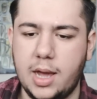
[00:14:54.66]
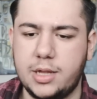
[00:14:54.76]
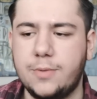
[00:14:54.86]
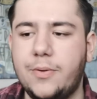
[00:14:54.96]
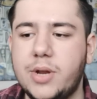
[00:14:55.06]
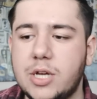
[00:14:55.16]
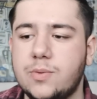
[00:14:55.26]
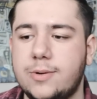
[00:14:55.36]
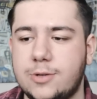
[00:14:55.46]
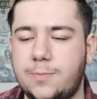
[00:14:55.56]
The
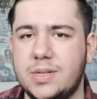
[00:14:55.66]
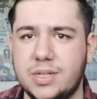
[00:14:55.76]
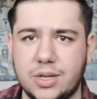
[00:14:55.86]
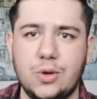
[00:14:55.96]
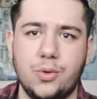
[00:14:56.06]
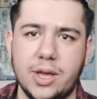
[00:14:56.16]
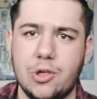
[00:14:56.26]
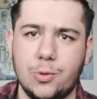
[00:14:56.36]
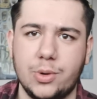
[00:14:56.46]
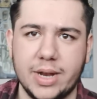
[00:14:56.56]
funniest one was obviously the Q
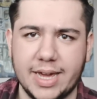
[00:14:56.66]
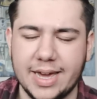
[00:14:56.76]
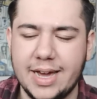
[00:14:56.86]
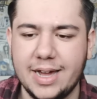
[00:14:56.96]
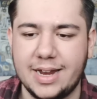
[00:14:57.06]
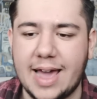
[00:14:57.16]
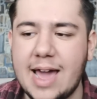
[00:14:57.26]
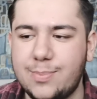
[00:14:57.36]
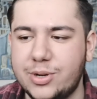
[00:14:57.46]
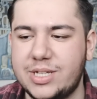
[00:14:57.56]
Ranger one. Like the
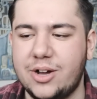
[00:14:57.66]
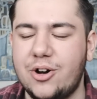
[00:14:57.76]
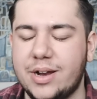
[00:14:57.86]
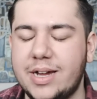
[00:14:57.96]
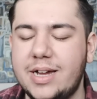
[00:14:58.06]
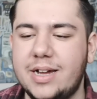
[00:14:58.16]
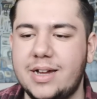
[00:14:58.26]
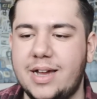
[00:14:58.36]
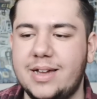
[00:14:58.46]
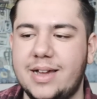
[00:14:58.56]
guy puts it on,
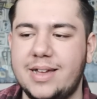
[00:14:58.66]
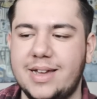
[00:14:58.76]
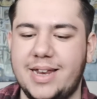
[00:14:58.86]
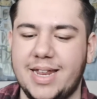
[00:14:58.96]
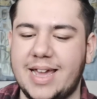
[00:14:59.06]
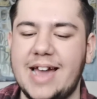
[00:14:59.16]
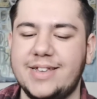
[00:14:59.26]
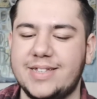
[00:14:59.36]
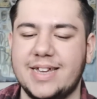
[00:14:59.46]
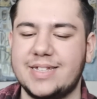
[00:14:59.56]
and the guy
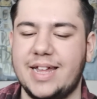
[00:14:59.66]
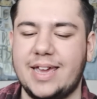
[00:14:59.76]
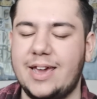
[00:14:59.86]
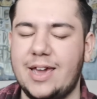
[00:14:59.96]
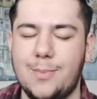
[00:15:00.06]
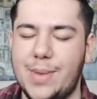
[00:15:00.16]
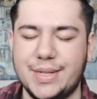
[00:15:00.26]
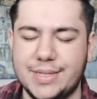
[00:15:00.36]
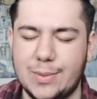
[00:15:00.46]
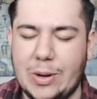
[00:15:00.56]
just gets like
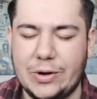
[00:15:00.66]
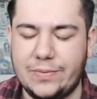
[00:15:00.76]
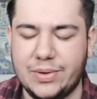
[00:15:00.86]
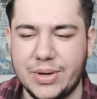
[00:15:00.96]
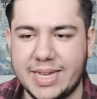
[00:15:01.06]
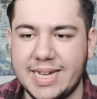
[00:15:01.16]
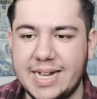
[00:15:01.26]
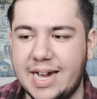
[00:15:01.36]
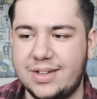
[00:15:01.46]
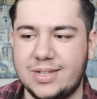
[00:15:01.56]
immense amount of luck
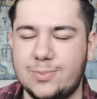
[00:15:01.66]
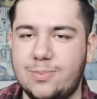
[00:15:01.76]
and just